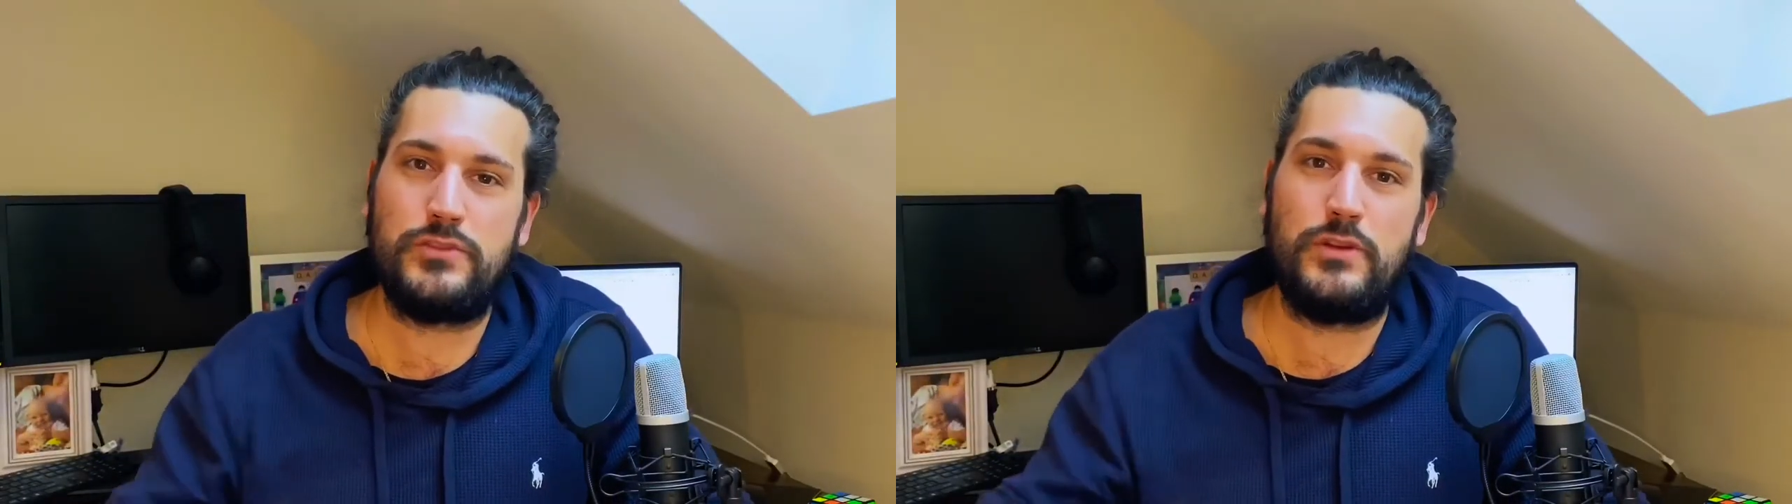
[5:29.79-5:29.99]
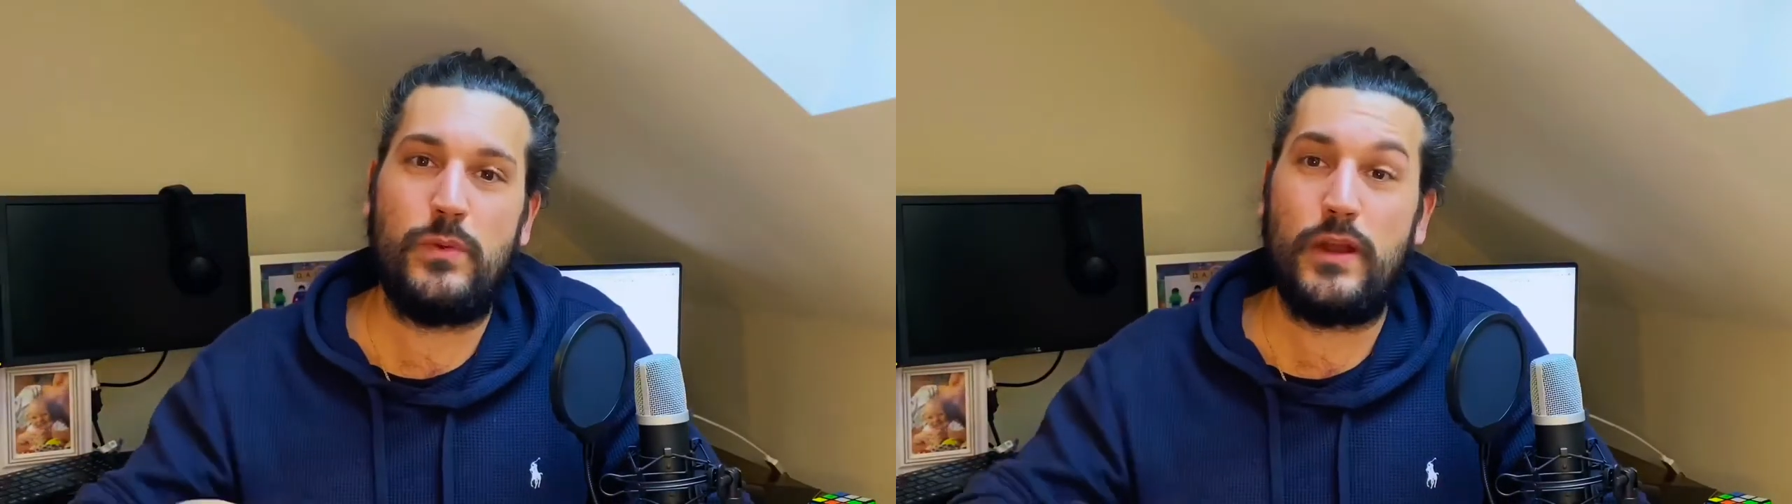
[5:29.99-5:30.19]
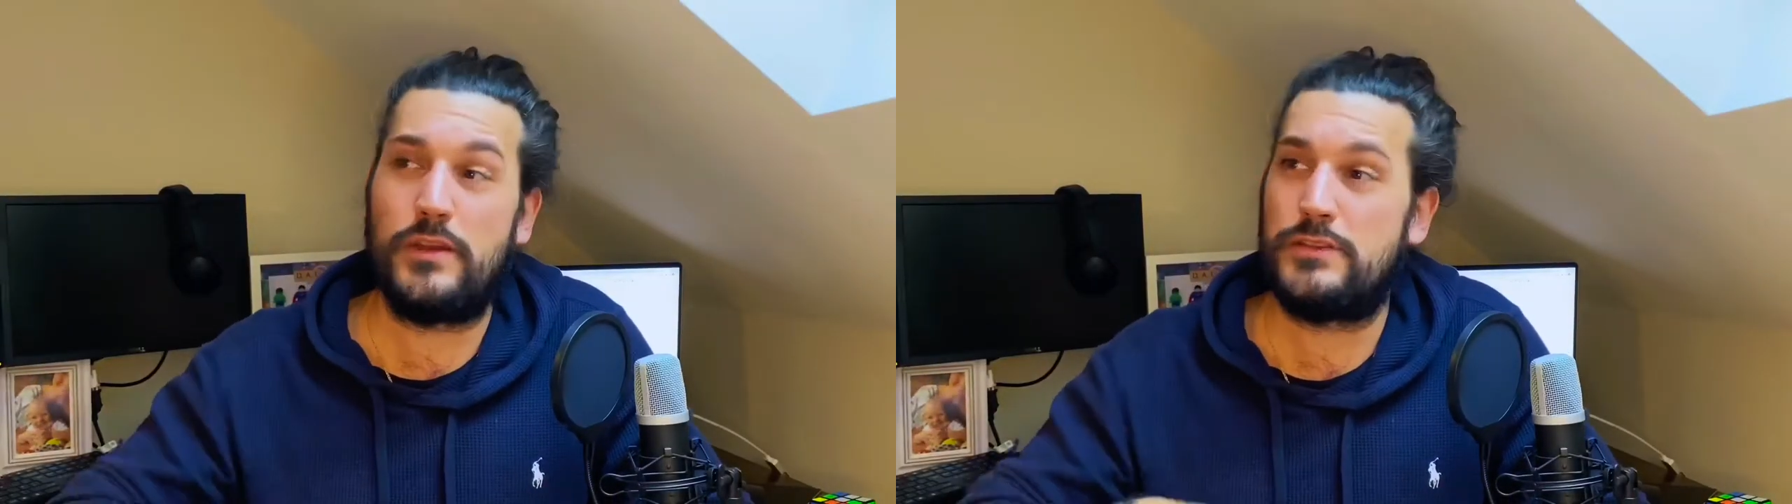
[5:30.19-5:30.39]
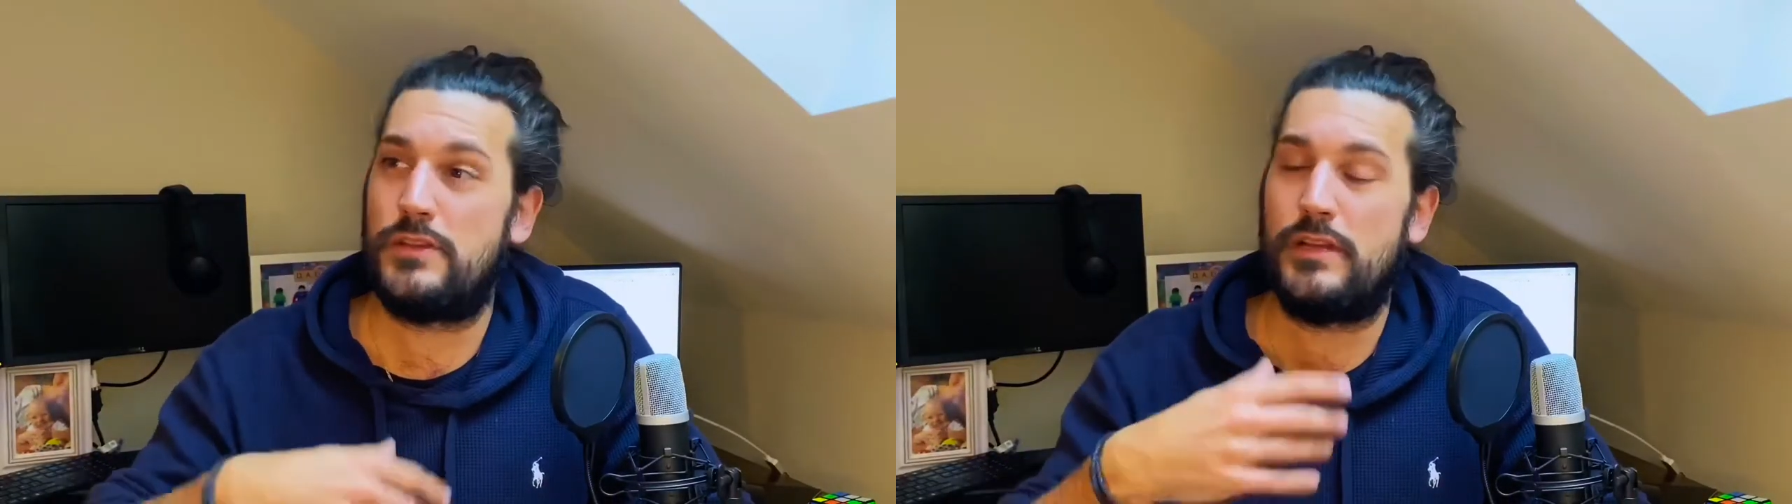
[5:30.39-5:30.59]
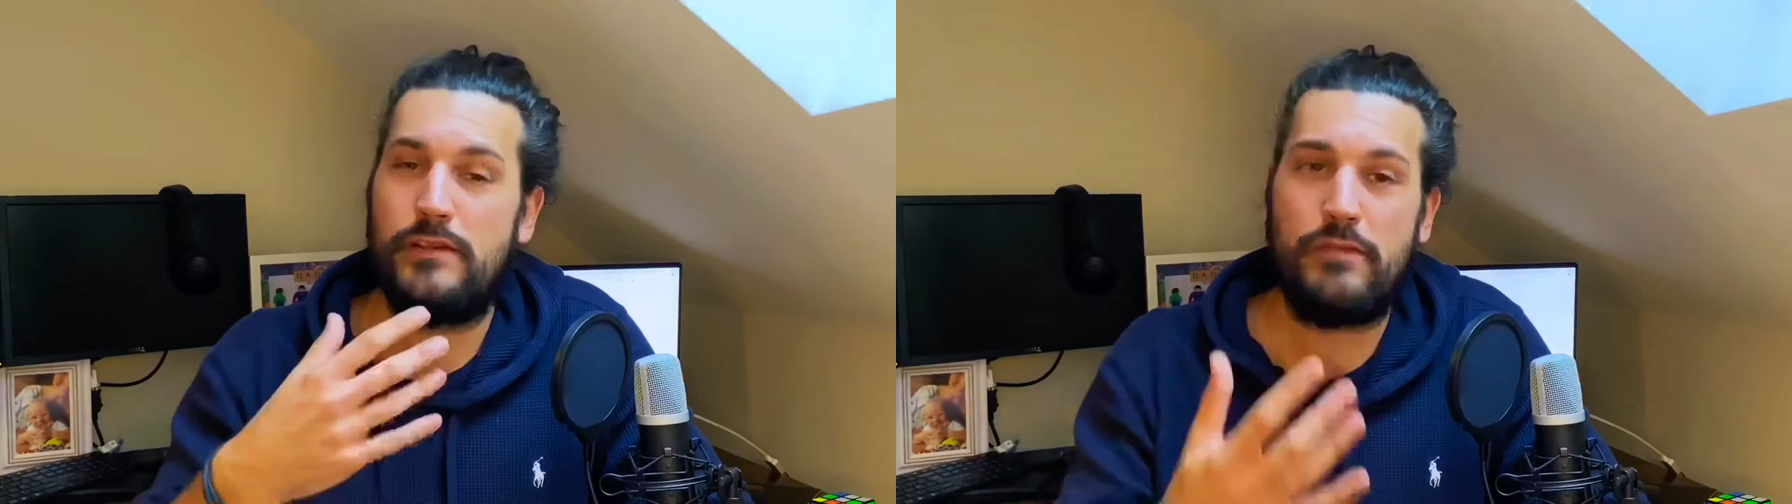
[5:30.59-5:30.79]
to when I
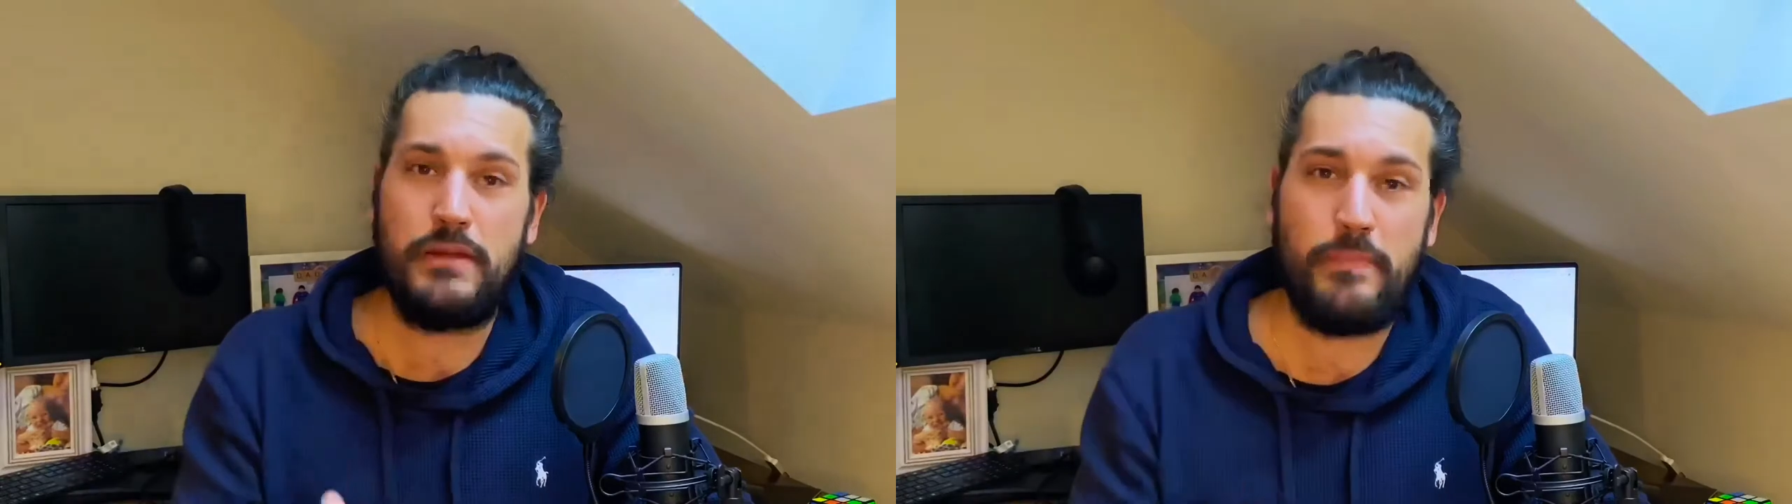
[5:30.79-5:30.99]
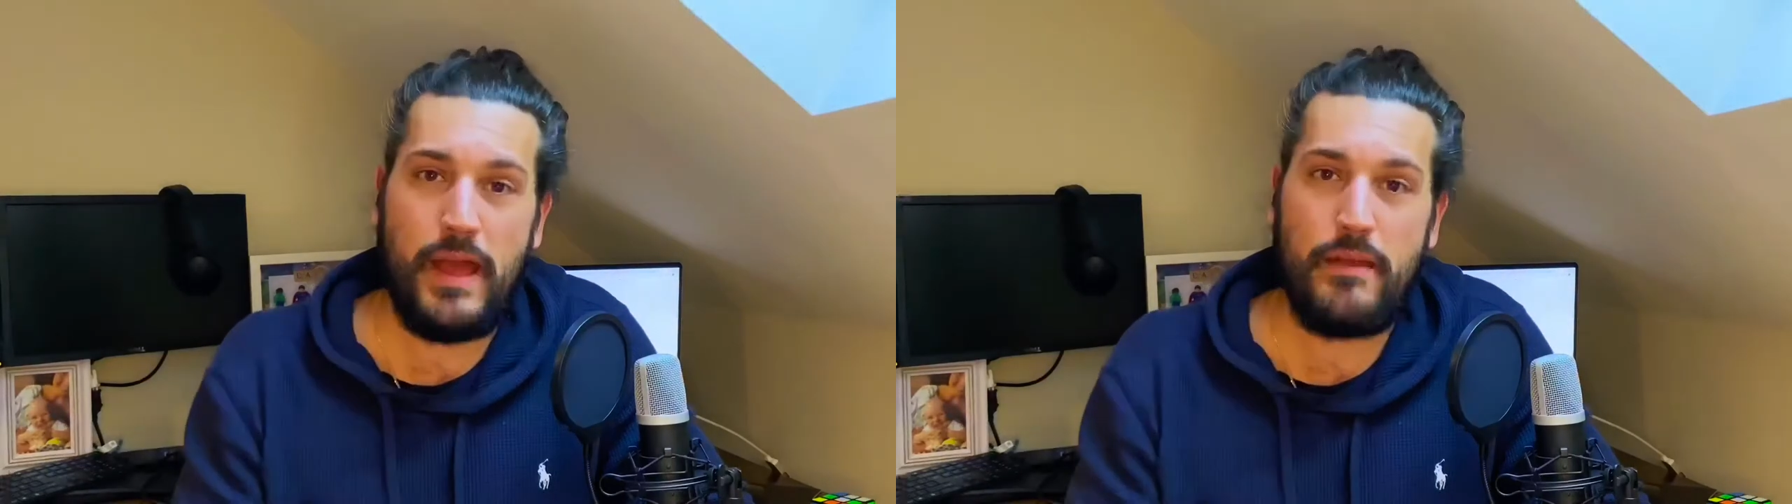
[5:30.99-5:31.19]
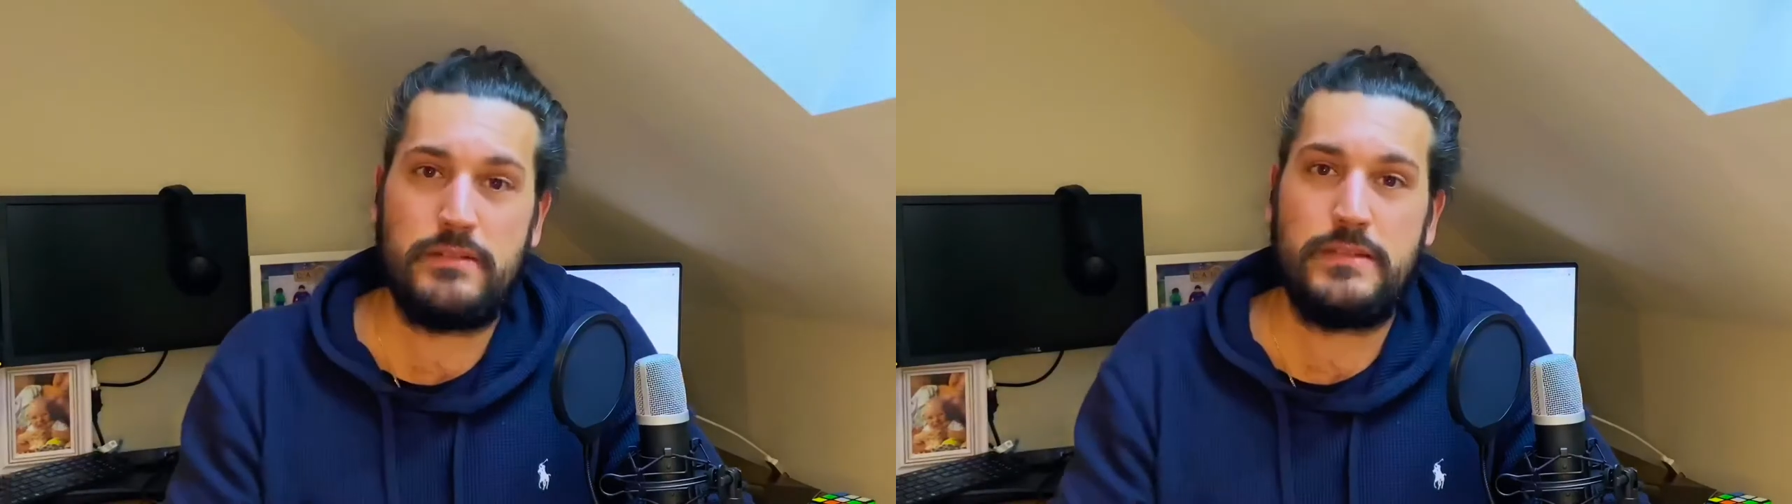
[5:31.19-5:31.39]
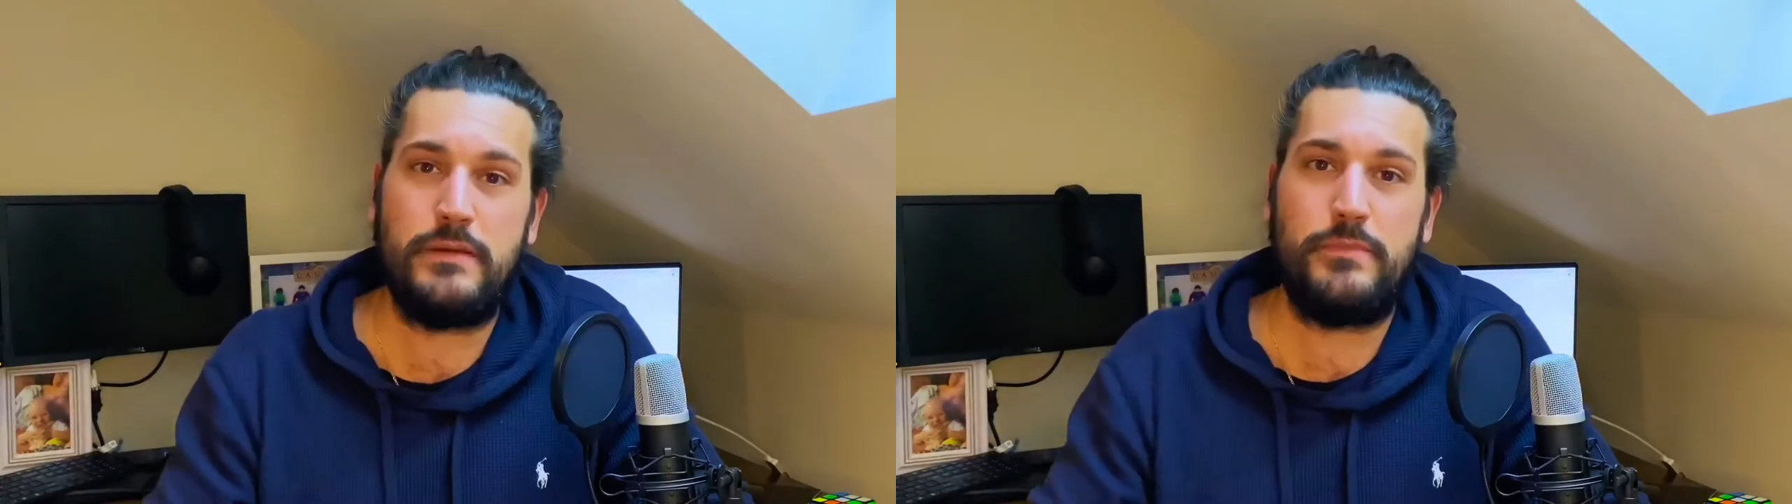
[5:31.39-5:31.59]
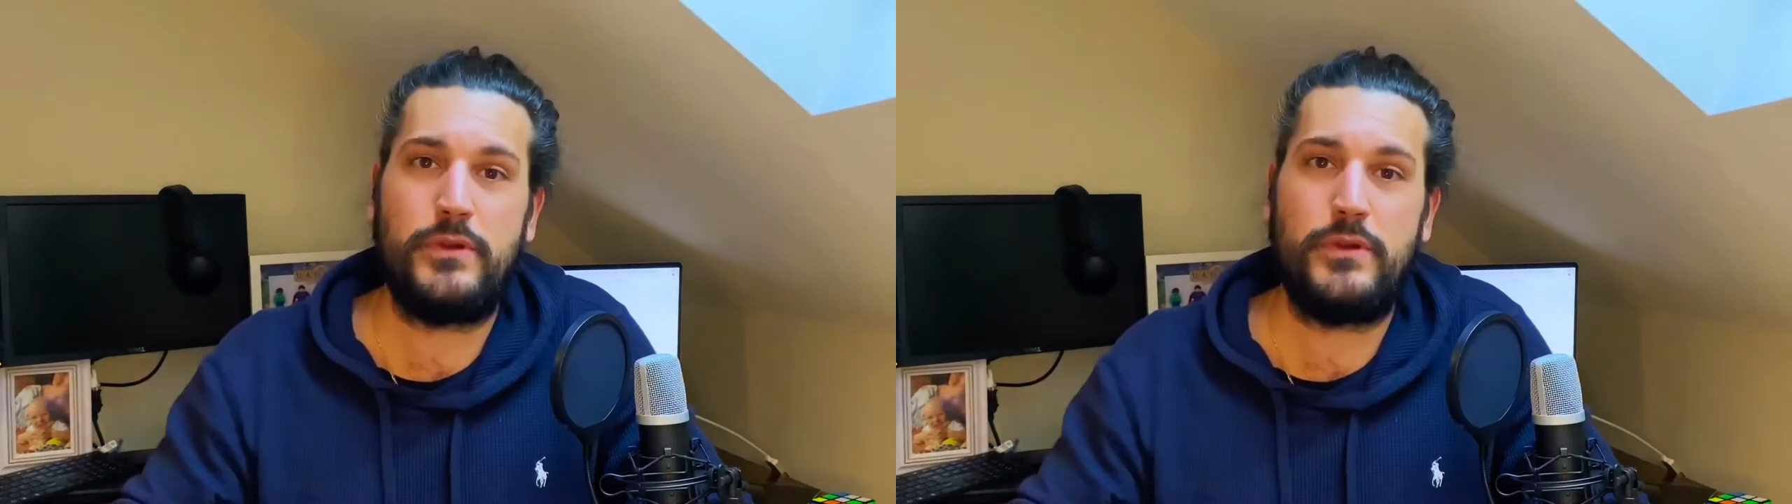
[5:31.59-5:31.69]
certainly read parenting